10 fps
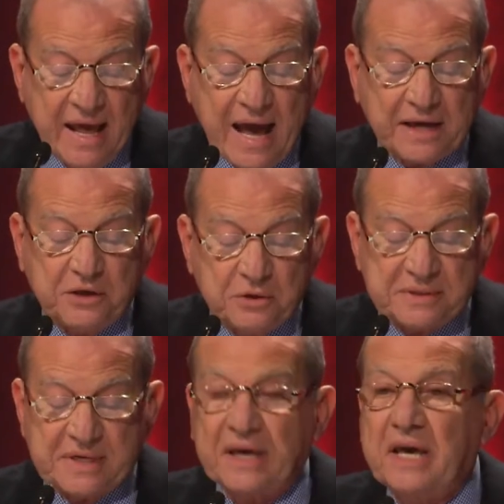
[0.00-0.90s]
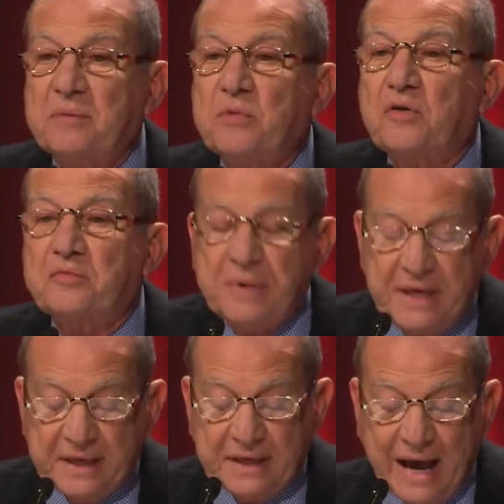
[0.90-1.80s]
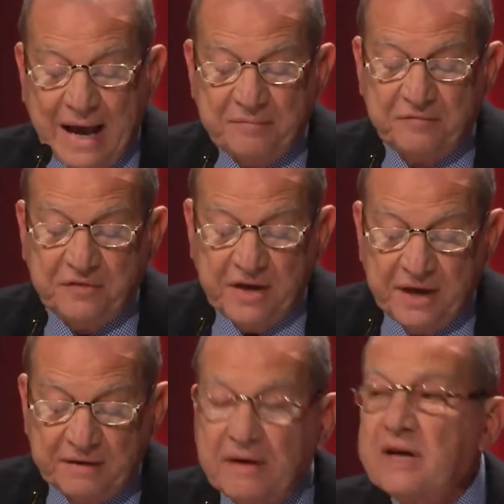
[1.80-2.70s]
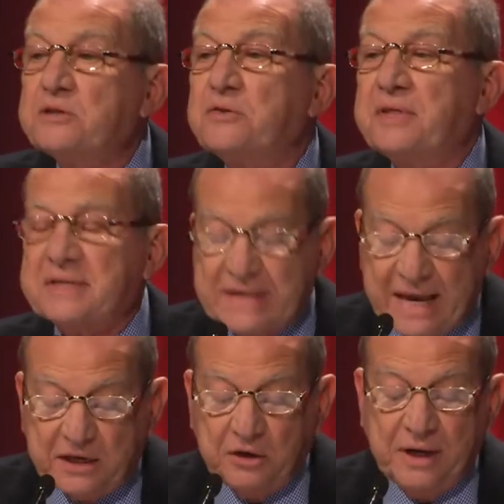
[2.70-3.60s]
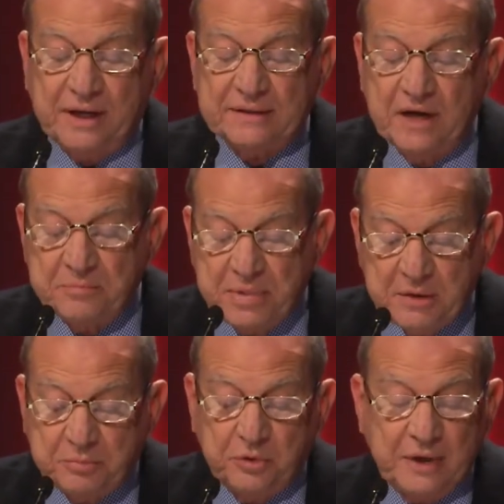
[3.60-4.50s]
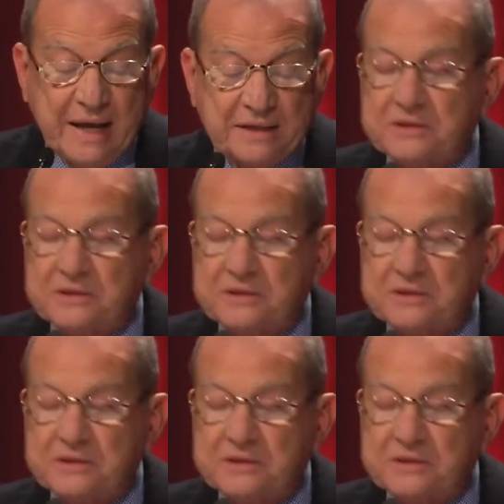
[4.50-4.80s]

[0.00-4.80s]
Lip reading: accusing him of being unfair to the secular people and